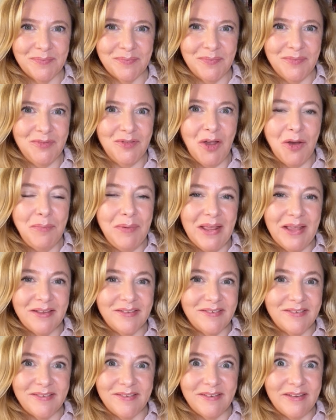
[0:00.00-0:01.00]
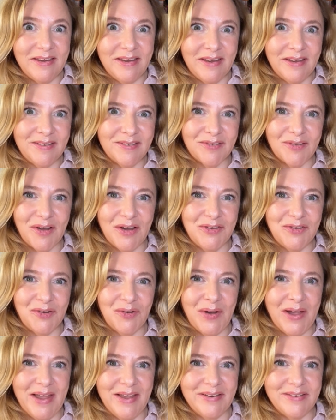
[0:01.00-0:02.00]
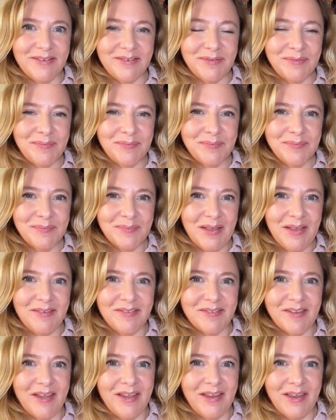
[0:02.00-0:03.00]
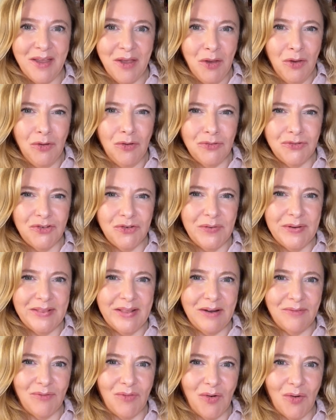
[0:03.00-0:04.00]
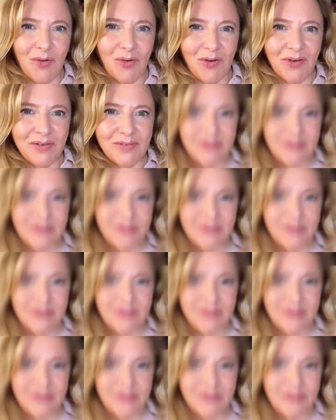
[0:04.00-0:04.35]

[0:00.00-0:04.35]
Nobody can see inside your head and say, you're doing that wrong.